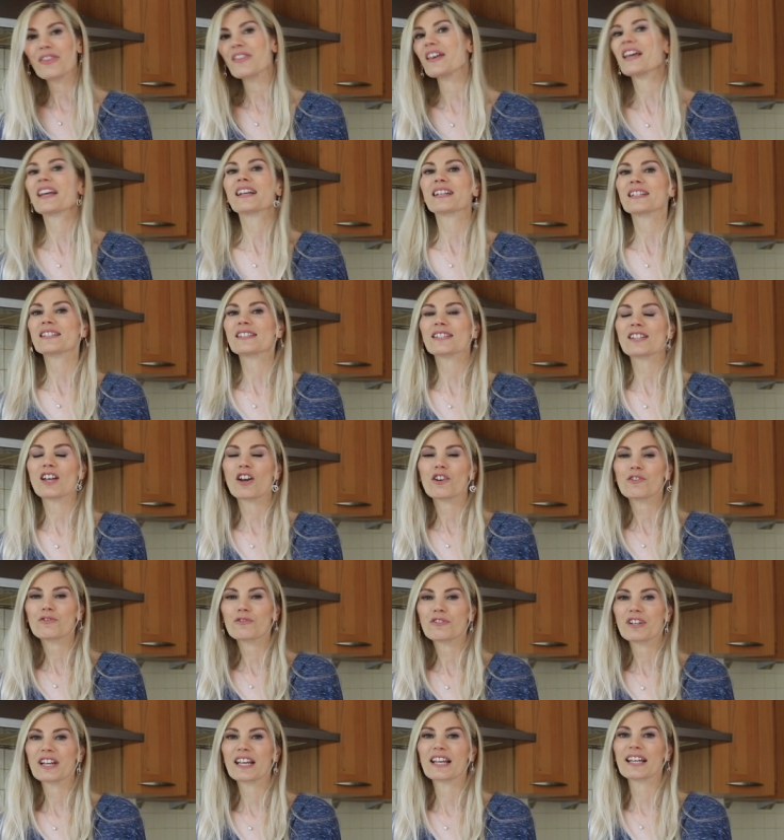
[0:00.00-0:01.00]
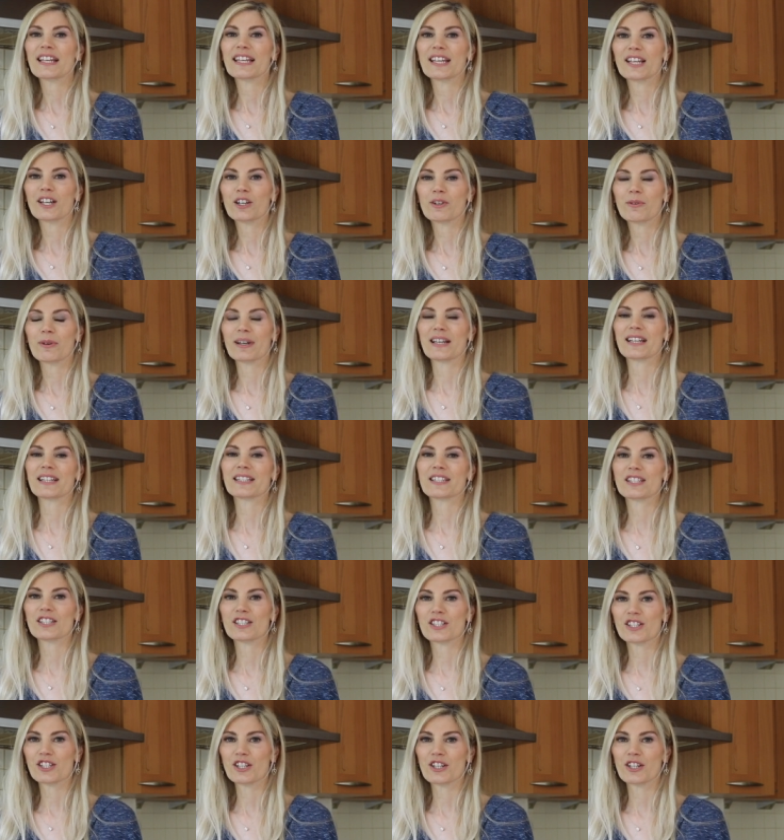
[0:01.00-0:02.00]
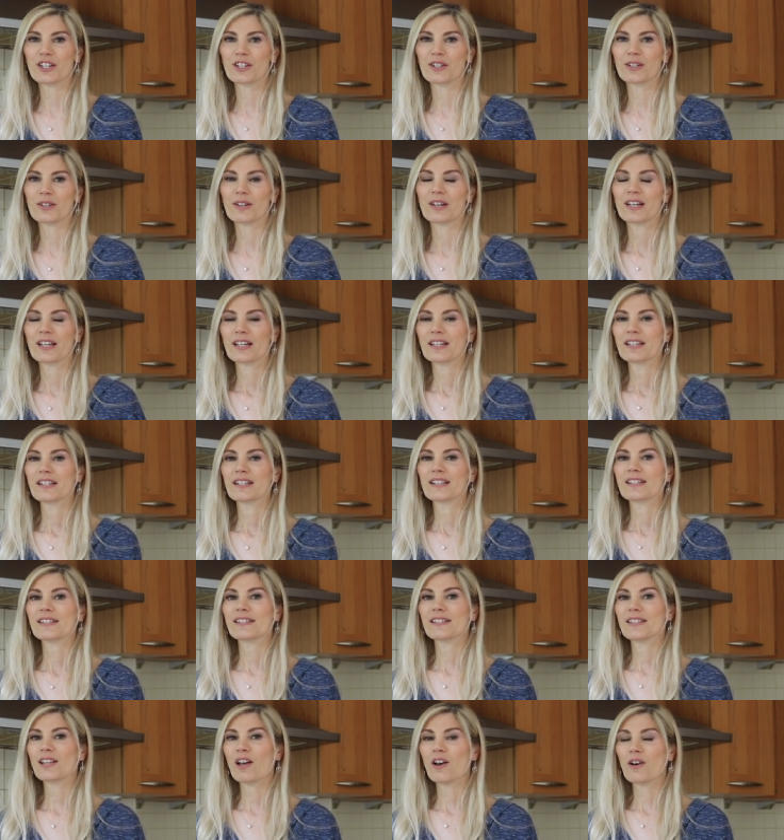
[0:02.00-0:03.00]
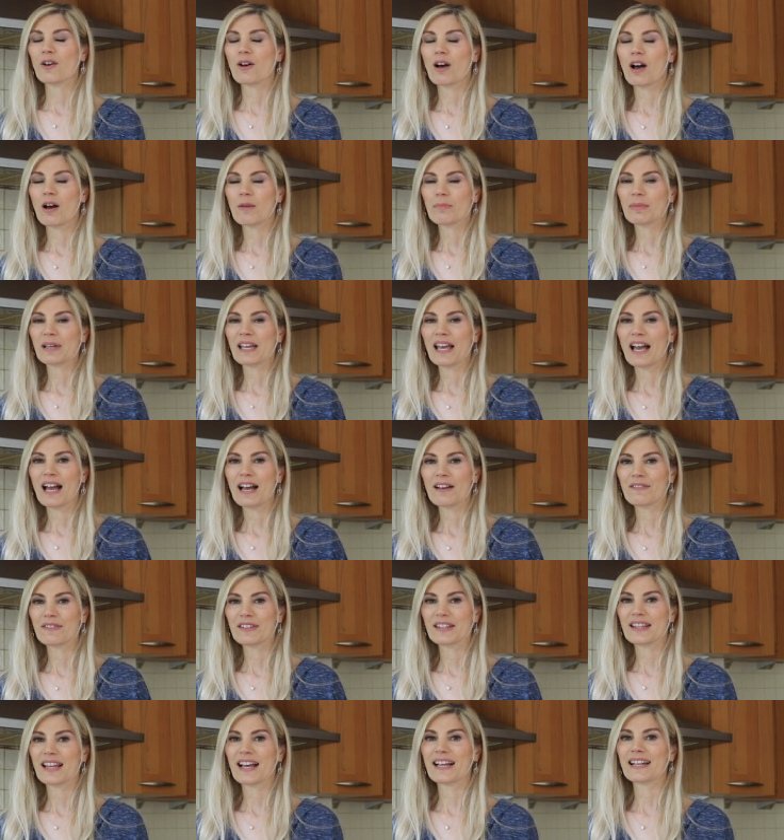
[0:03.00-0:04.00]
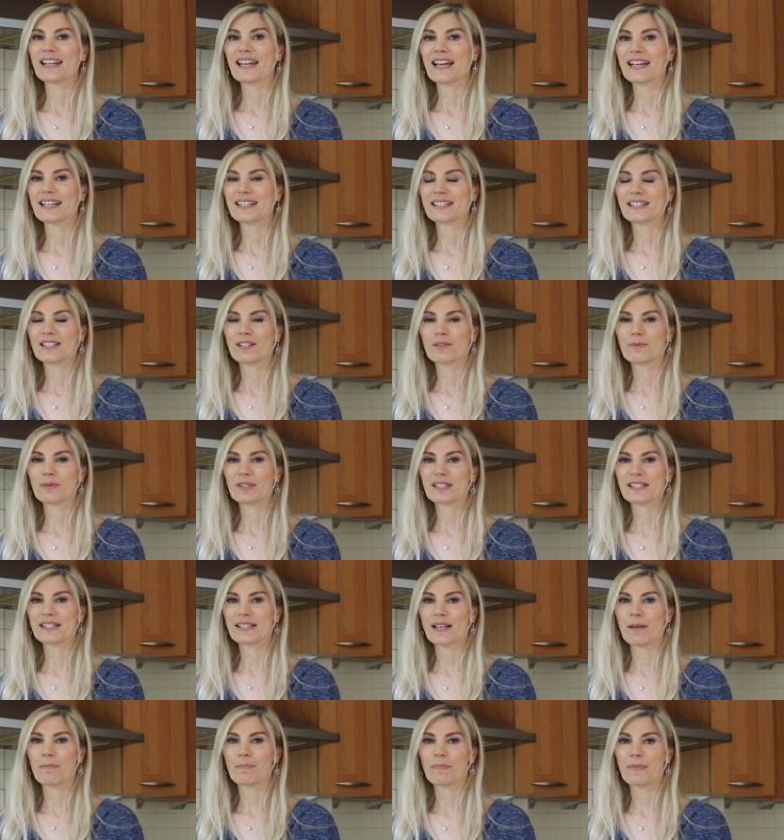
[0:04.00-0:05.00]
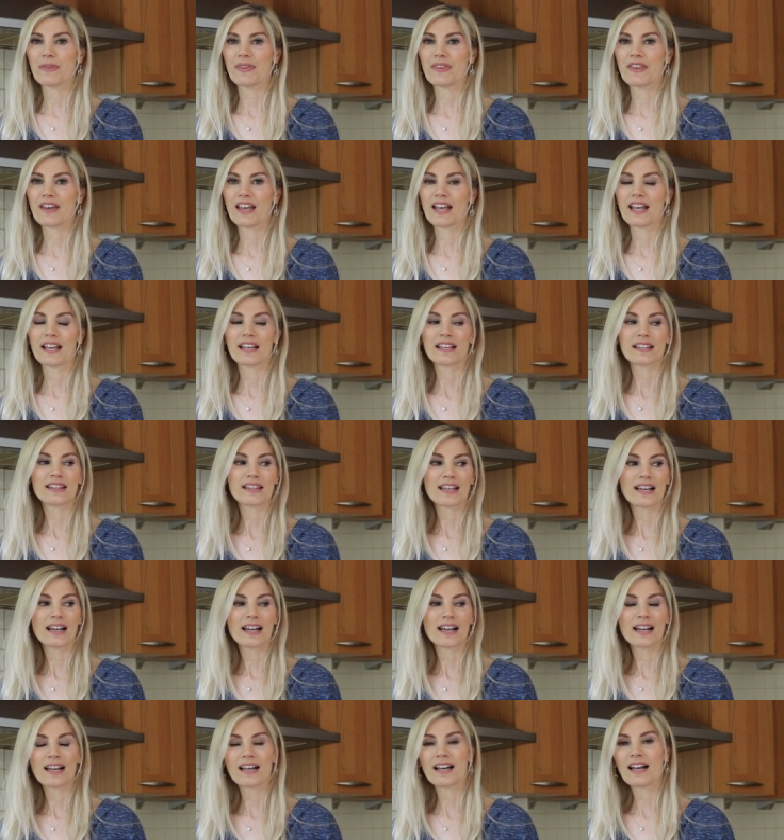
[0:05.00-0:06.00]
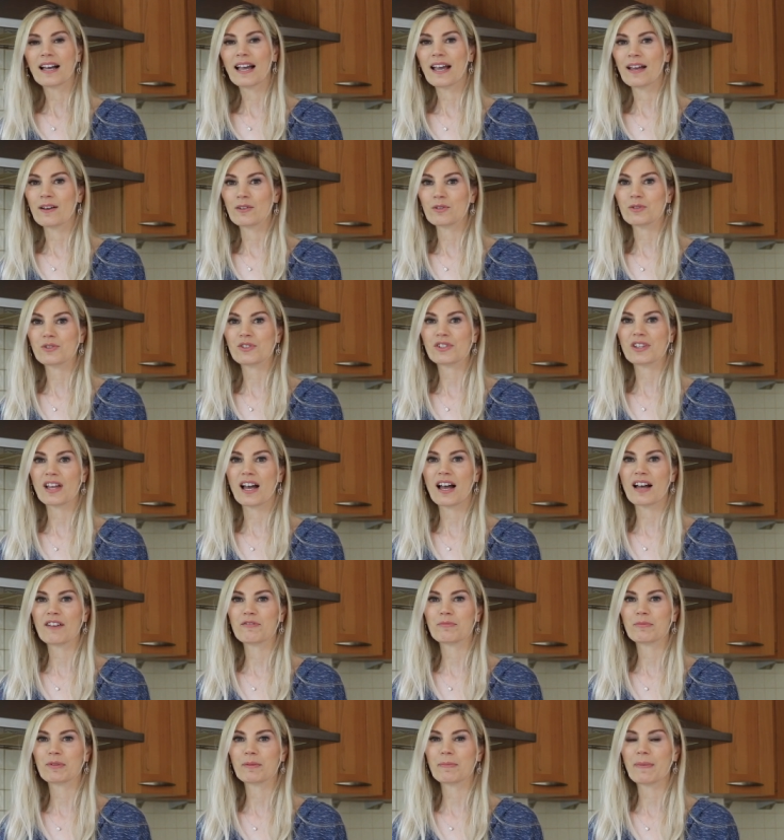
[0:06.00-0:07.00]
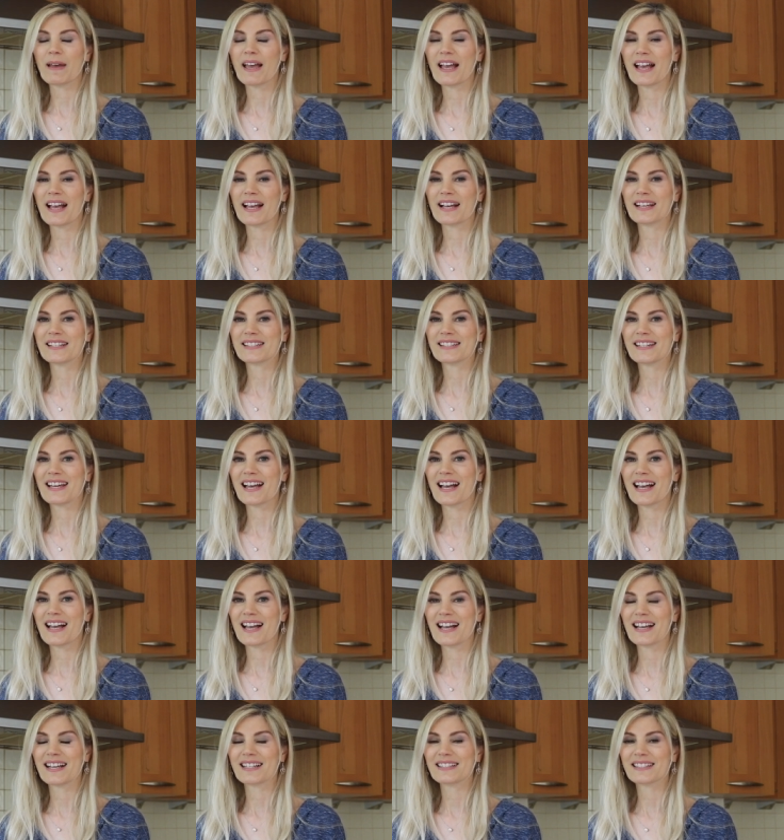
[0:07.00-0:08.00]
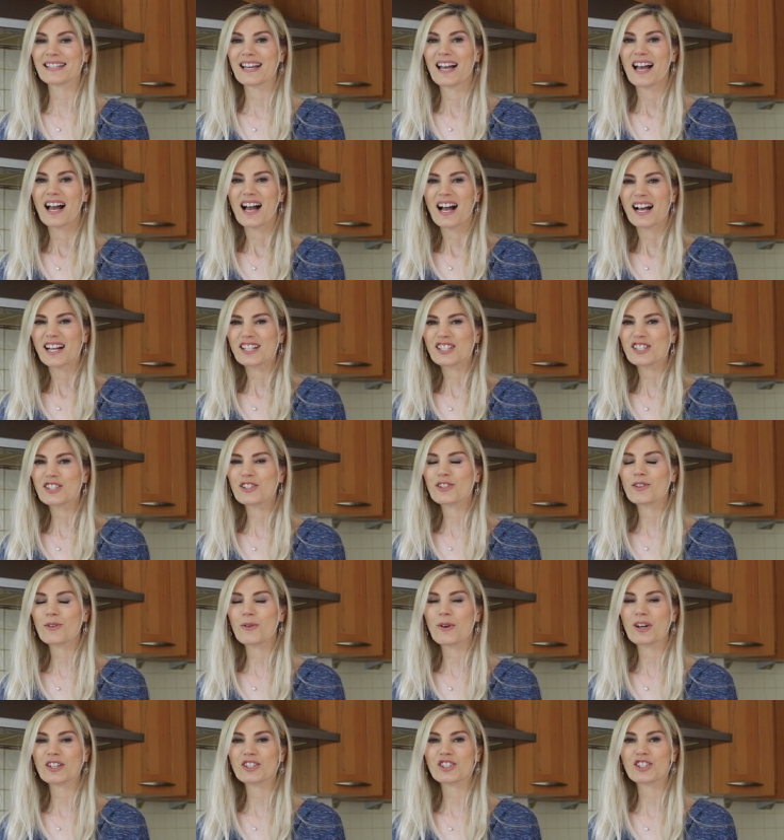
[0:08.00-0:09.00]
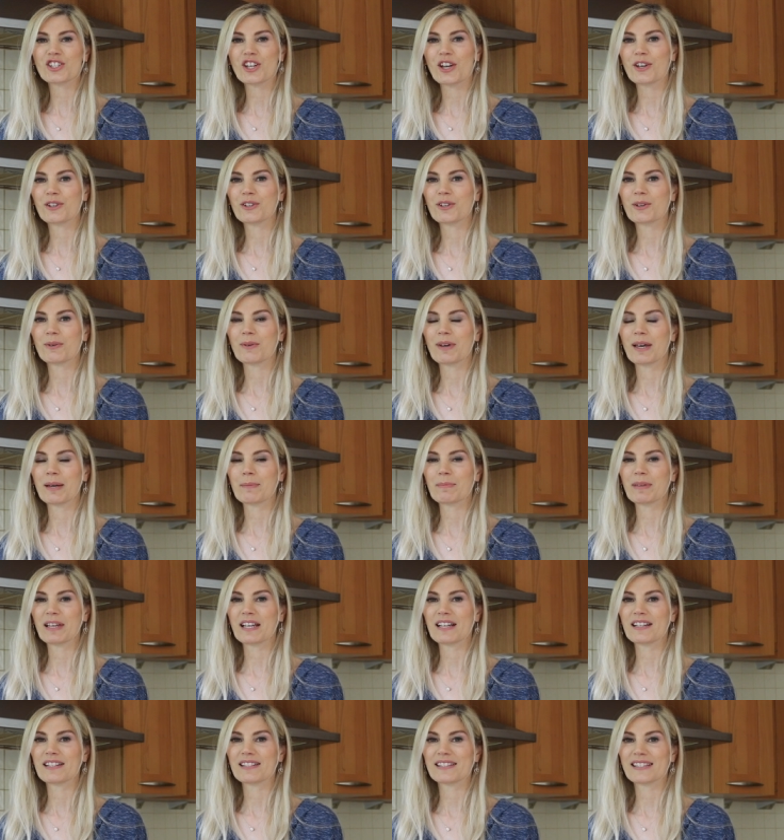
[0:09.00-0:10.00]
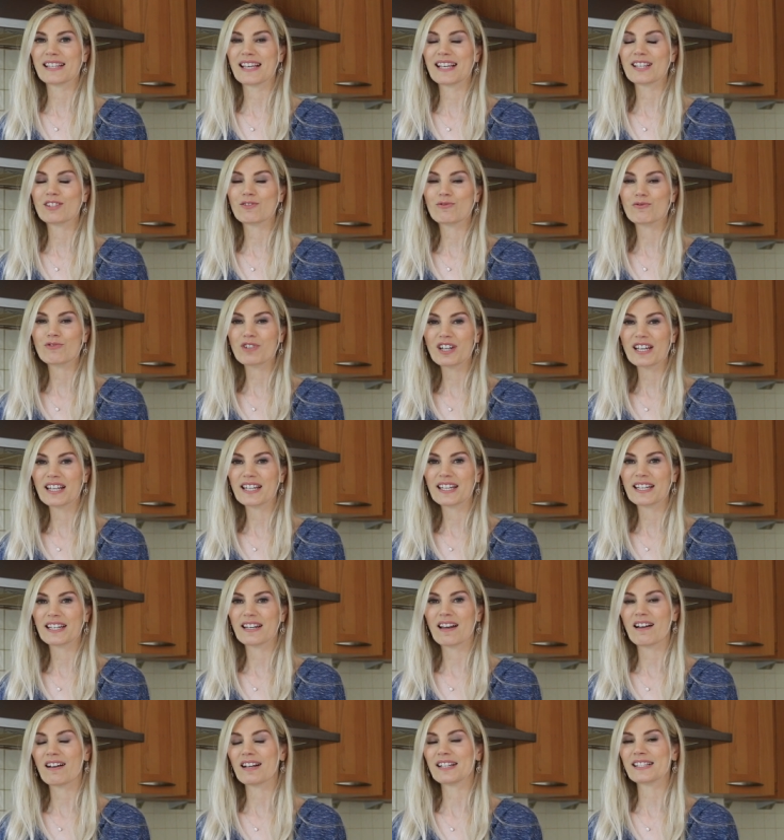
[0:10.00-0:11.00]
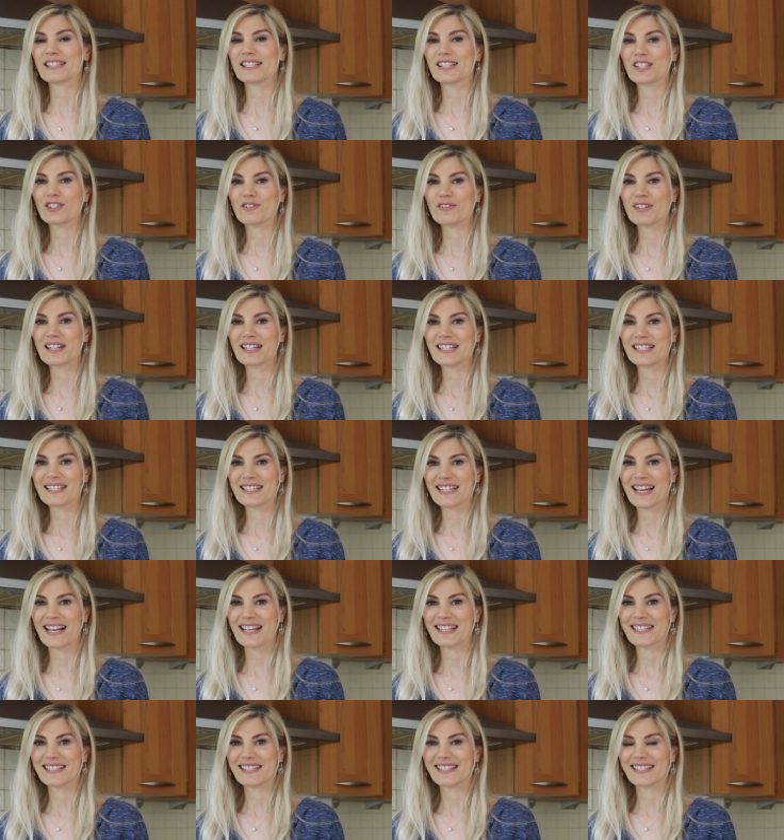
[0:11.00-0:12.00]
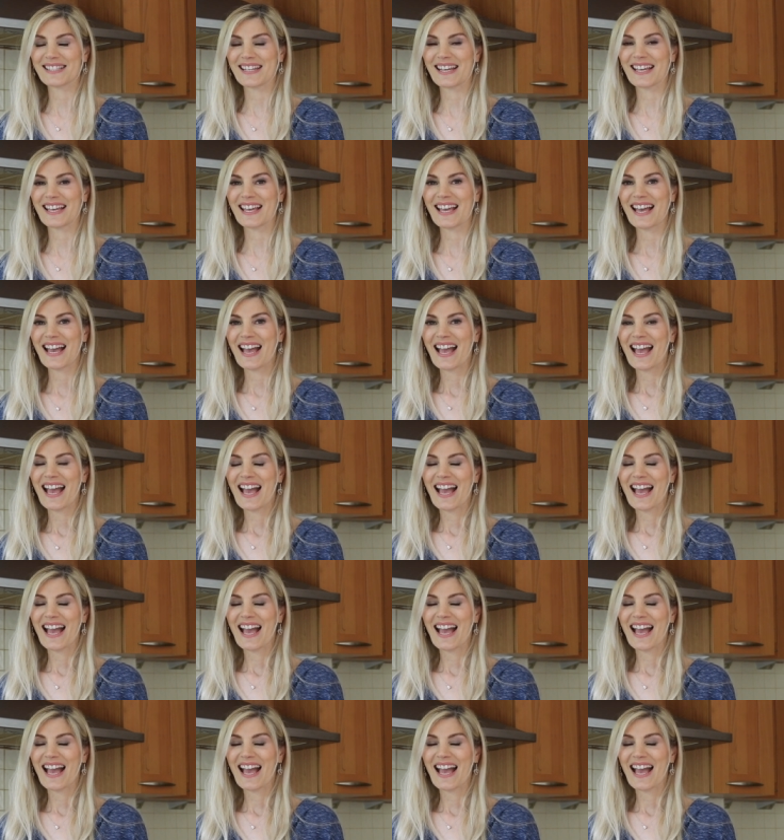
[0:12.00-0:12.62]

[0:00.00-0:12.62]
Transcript: things that are really quick to do. So I'll be having that later with something that uh, else that I've prepared and I just thought I'd show you it because it is really nice, it's really tasty